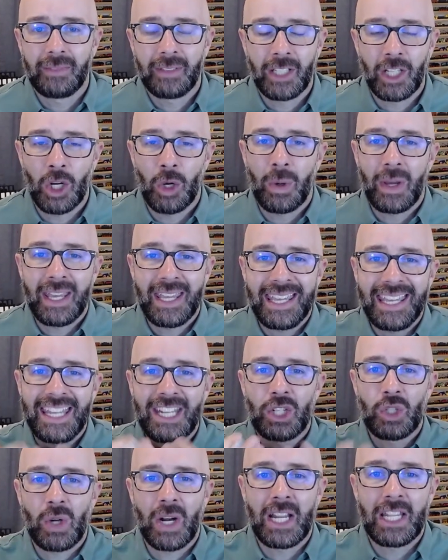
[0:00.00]
You know, heat
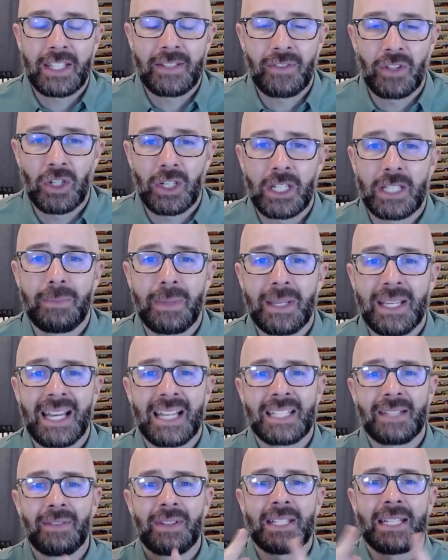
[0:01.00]
transfer is
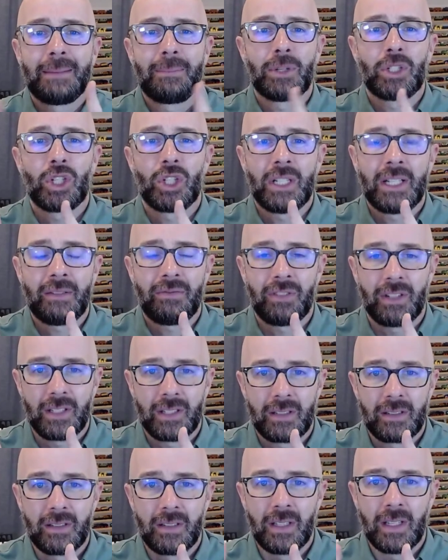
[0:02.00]
because of a temperature
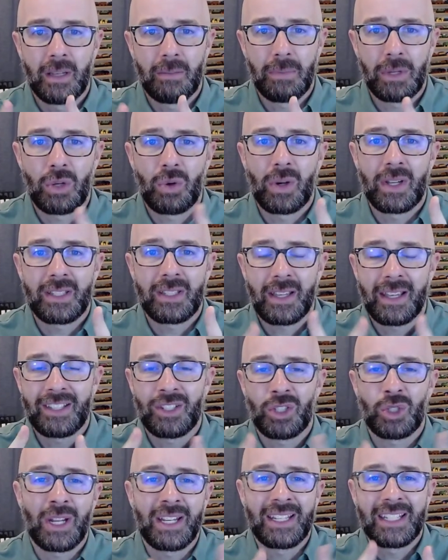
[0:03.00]
difference, because
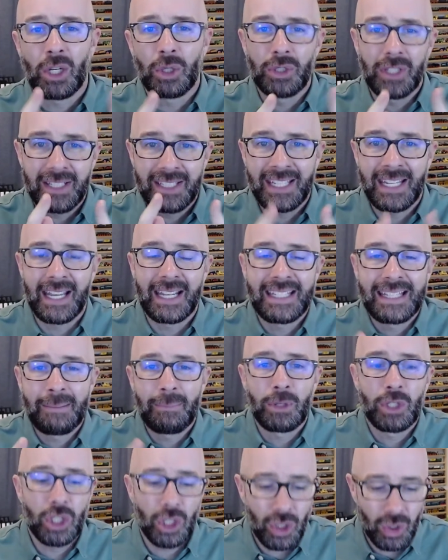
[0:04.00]
there's a delta T, a
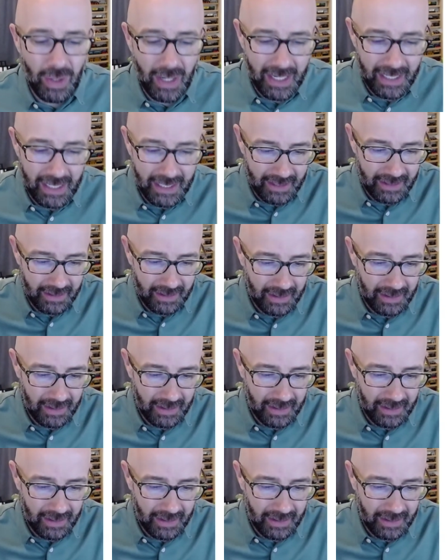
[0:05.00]
temperature gradient.